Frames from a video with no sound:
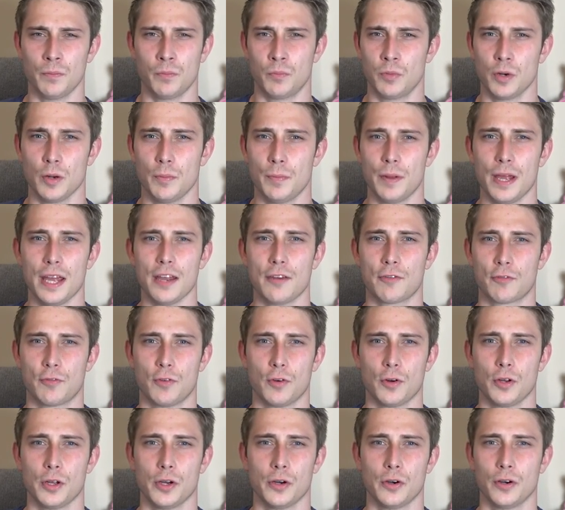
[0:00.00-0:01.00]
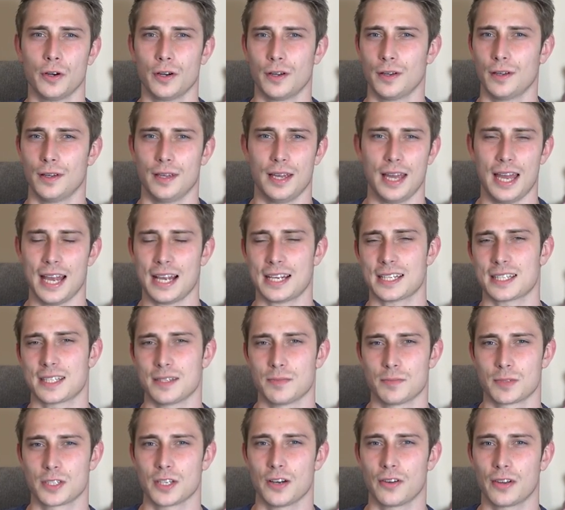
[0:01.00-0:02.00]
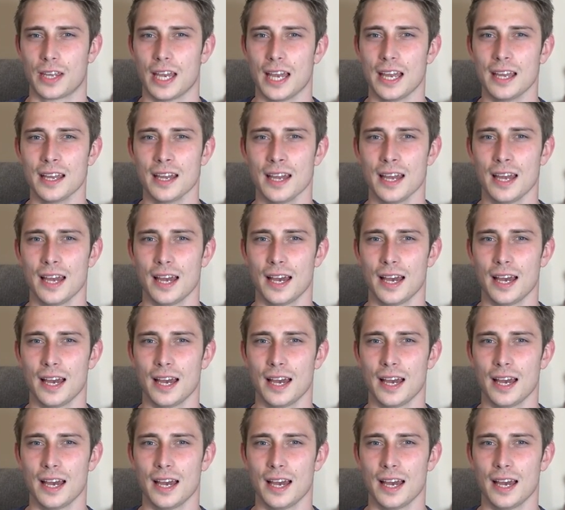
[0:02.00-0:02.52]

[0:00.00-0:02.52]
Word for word: prepared for your exams, okay?